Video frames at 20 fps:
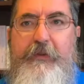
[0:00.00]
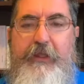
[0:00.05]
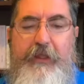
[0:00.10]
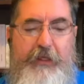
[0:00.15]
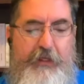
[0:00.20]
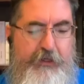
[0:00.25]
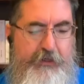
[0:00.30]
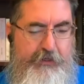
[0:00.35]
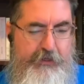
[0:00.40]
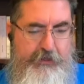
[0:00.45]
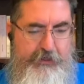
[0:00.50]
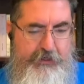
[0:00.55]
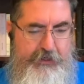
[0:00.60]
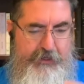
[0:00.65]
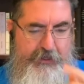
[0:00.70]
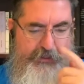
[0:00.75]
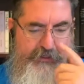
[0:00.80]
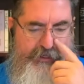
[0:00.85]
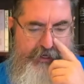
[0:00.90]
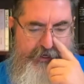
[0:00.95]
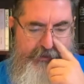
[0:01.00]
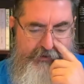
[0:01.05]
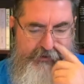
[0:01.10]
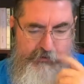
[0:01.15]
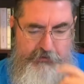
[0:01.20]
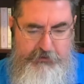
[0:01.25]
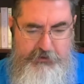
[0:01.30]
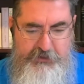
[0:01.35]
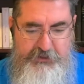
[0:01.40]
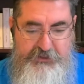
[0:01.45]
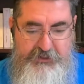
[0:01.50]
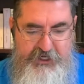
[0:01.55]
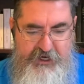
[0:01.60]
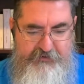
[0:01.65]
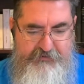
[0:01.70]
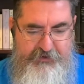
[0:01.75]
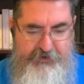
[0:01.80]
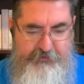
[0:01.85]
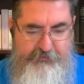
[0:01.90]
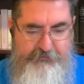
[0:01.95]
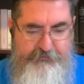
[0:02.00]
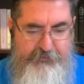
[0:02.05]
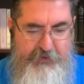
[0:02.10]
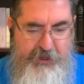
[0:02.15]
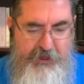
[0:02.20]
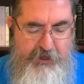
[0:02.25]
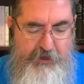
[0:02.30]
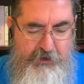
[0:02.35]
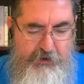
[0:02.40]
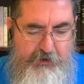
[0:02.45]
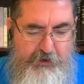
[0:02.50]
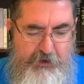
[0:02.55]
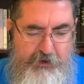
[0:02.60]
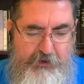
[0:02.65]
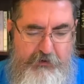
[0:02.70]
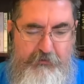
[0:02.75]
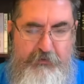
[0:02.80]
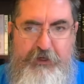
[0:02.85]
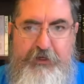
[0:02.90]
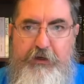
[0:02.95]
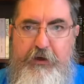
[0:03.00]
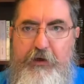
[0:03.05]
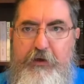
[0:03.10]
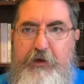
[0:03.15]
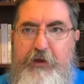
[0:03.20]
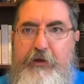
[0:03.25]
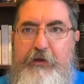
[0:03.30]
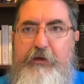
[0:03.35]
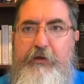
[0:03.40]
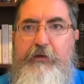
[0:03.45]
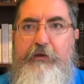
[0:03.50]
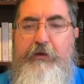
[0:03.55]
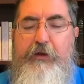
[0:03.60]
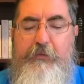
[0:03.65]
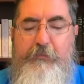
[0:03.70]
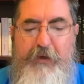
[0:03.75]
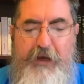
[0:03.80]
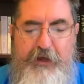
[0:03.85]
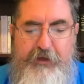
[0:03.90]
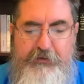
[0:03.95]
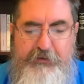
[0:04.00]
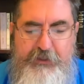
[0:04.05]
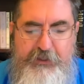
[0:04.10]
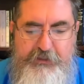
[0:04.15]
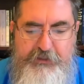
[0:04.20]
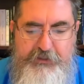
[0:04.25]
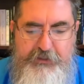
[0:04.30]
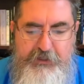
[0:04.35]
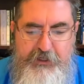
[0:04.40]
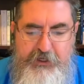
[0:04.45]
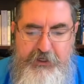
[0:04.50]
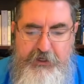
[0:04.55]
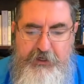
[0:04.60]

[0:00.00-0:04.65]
In Daniel 7, we noted about this.